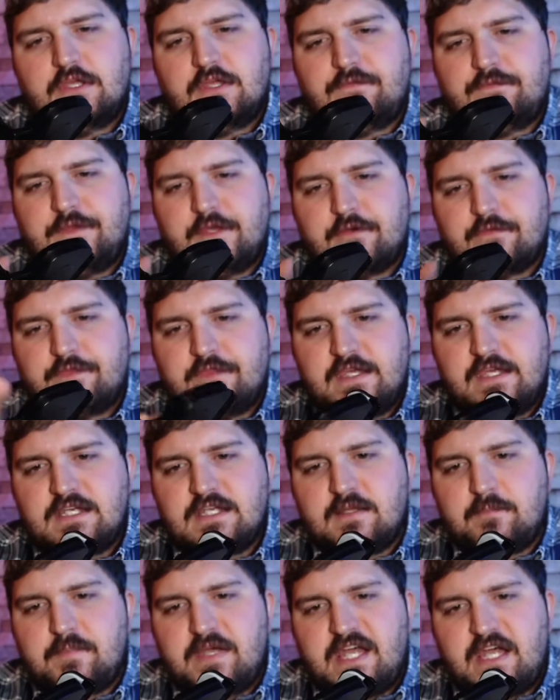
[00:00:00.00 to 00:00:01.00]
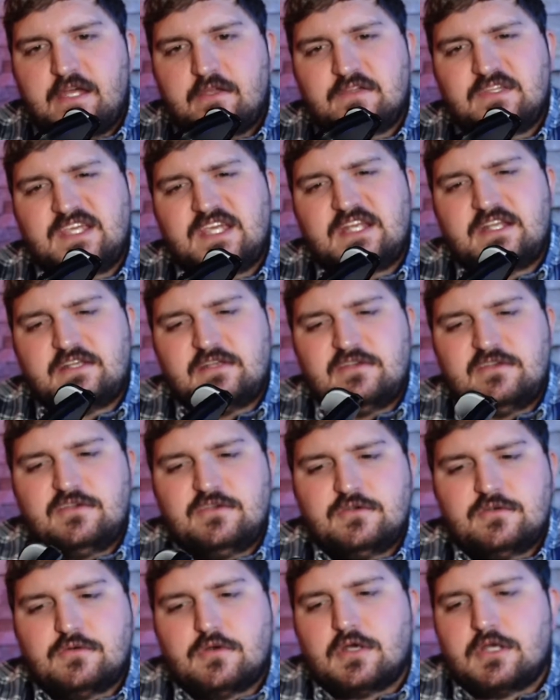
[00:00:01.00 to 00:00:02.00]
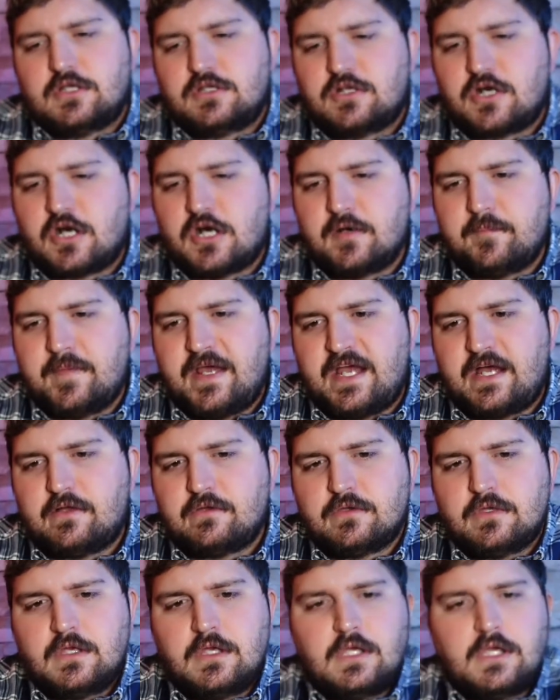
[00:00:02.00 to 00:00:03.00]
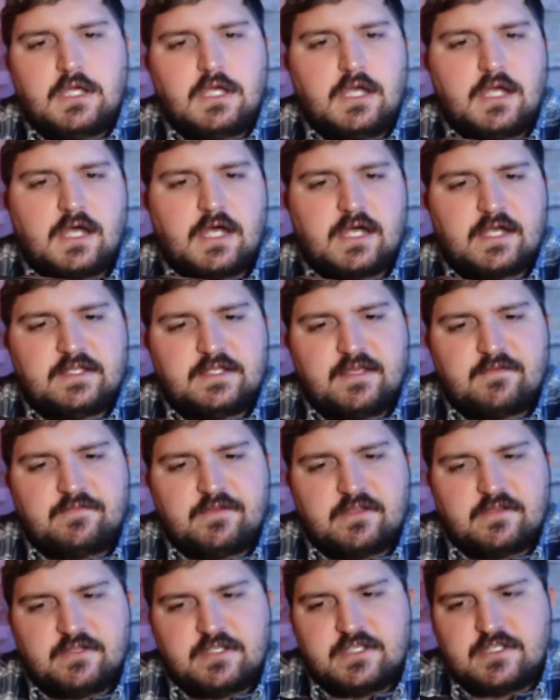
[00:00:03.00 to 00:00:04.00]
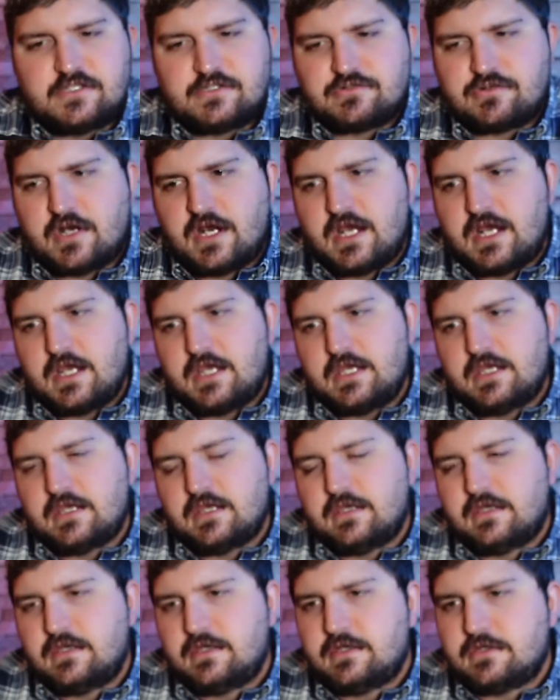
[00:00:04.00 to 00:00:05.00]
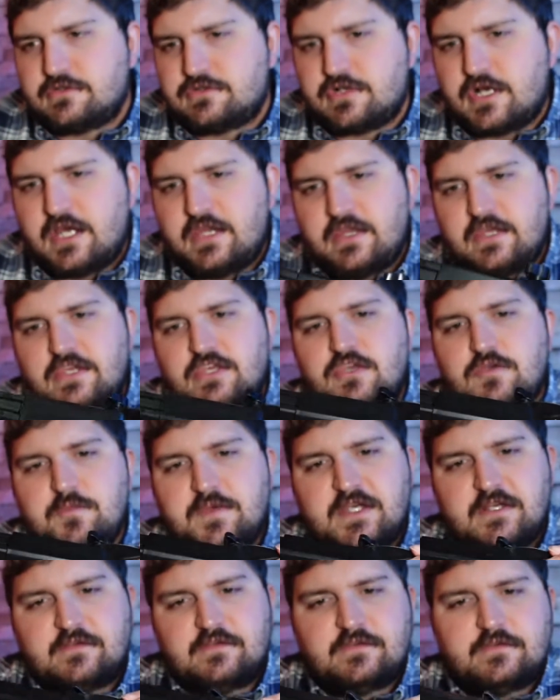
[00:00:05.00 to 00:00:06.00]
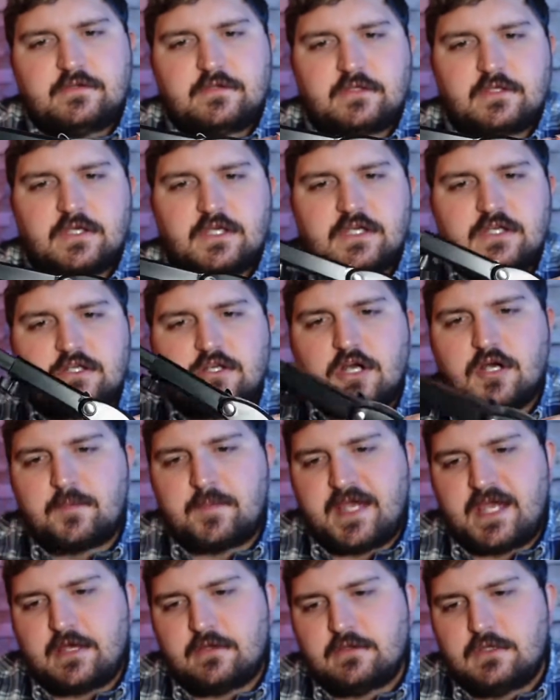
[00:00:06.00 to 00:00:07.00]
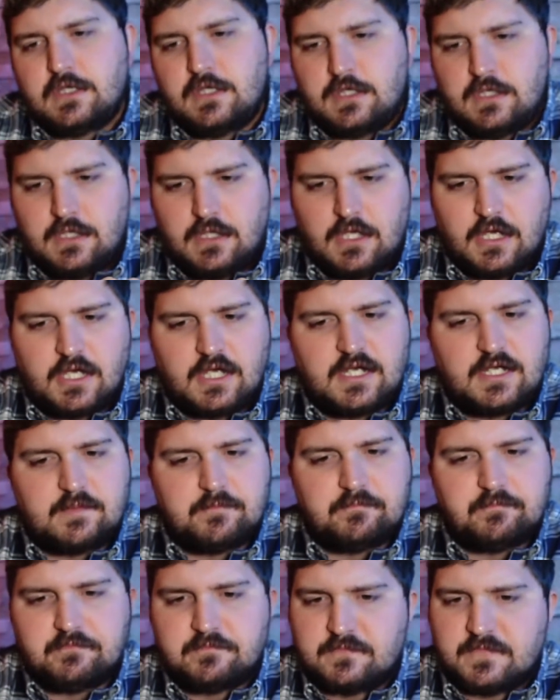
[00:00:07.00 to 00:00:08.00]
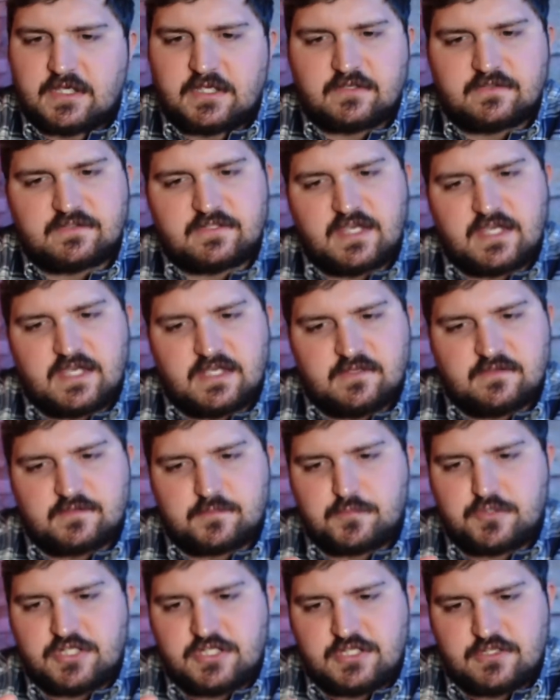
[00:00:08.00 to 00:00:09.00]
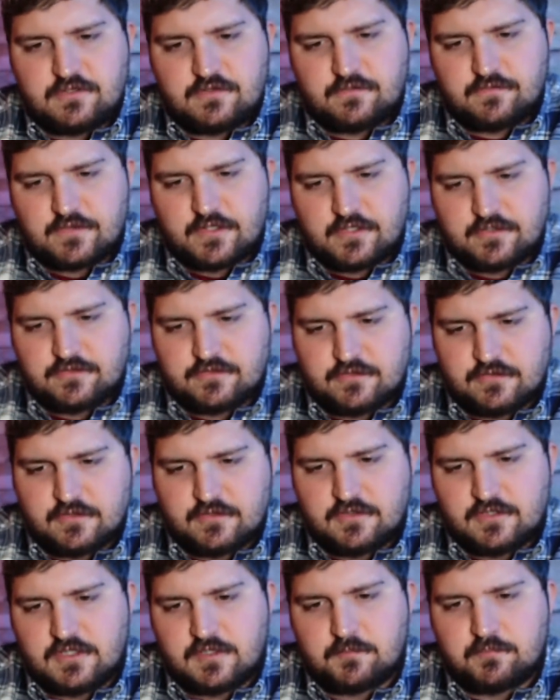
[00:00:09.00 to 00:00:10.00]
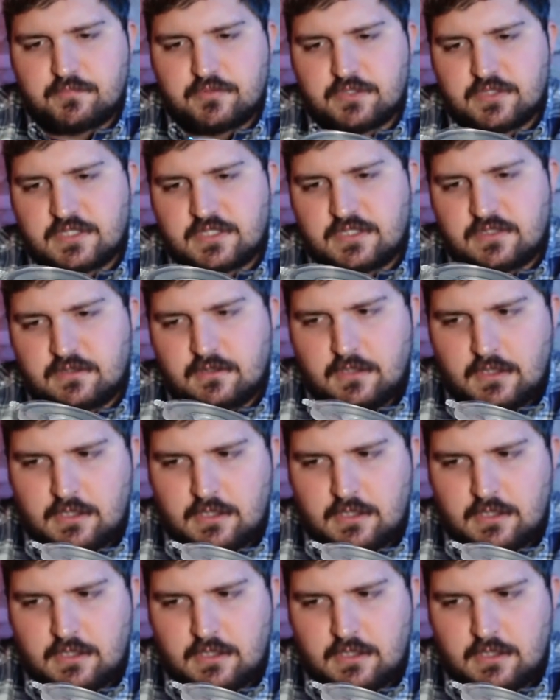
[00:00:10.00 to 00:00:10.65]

if you're thinking about getting a new car mount, definitely try the Humixx car mount. Like it says, pretty universal. You can put in